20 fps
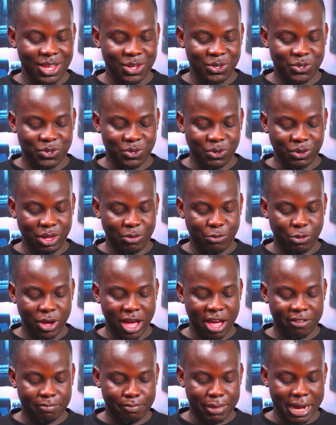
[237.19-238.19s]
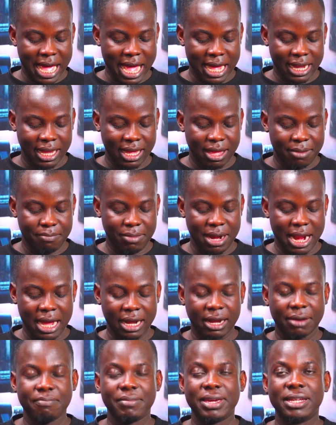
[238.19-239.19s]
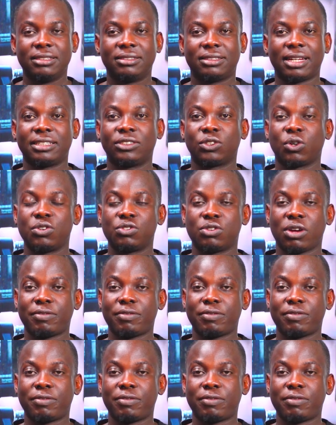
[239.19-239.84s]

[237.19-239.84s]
So if you have black means that it's going